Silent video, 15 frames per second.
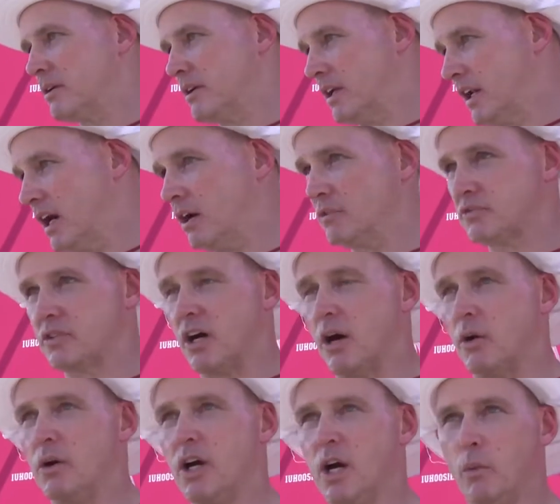You know,
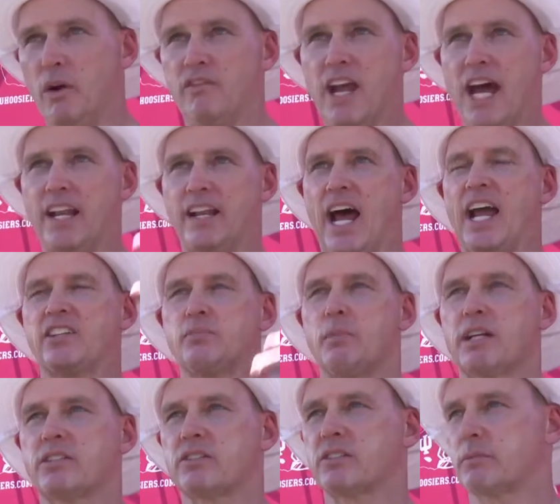so we've got a nice
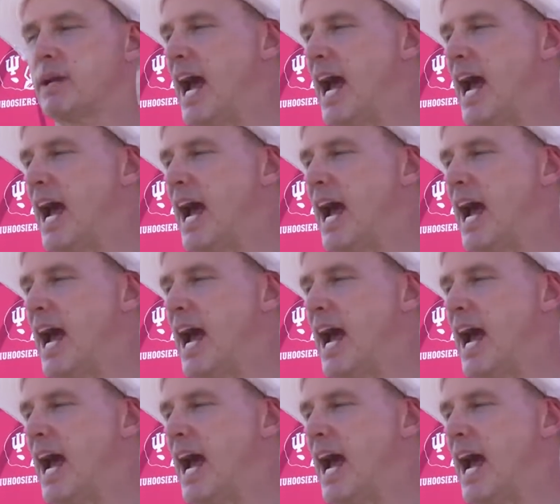mix of some